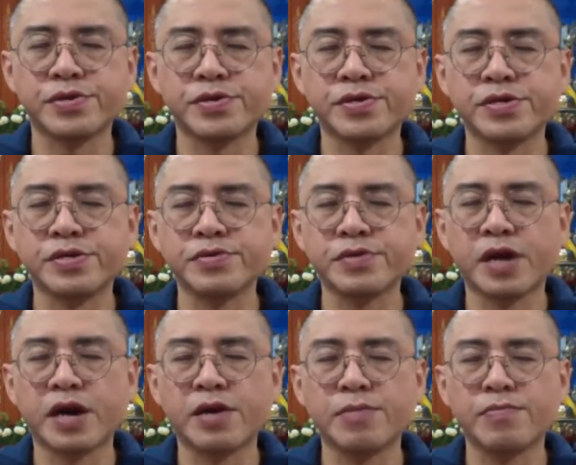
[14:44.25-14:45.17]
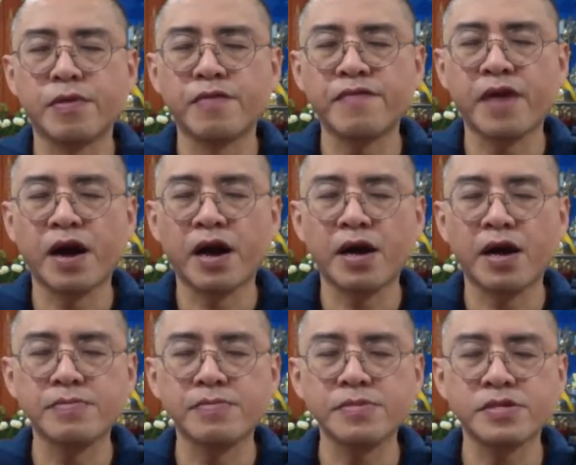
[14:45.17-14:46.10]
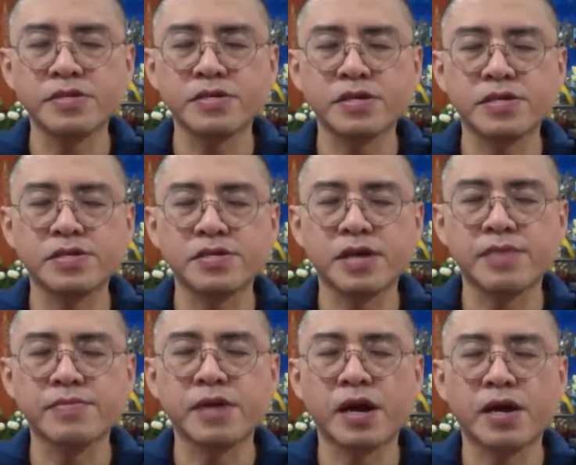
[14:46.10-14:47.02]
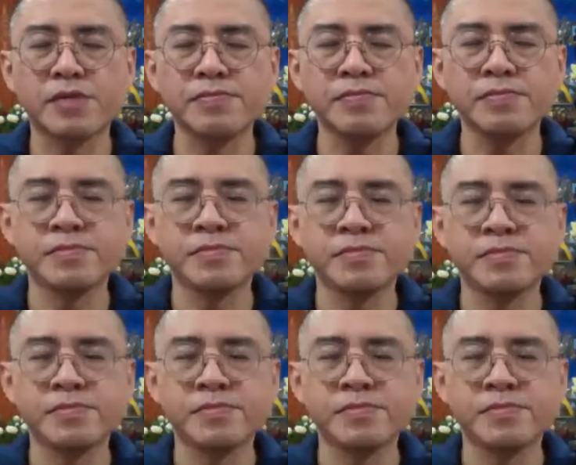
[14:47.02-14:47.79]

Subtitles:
continue down both arms at the same time,